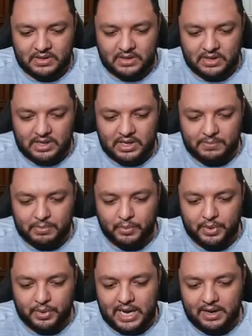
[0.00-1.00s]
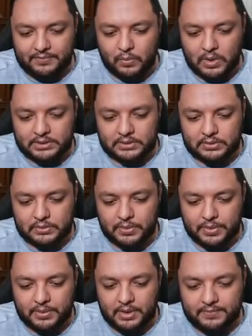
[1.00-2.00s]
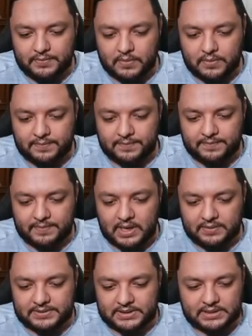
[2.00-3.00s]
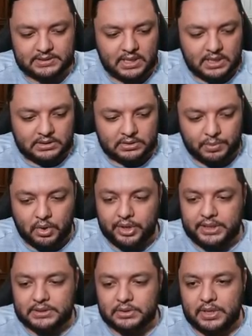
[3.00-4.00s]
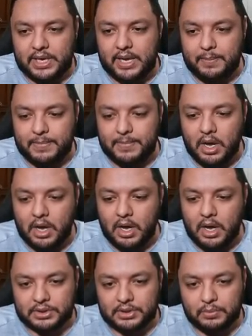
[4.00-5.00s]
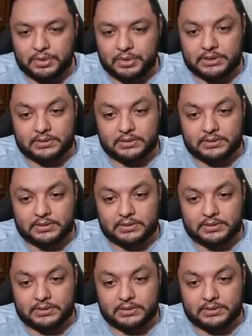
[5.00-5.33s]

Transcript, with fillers: Uh, but we have one, two, three, four, five, six. So we're going into the Mihawk turn, which is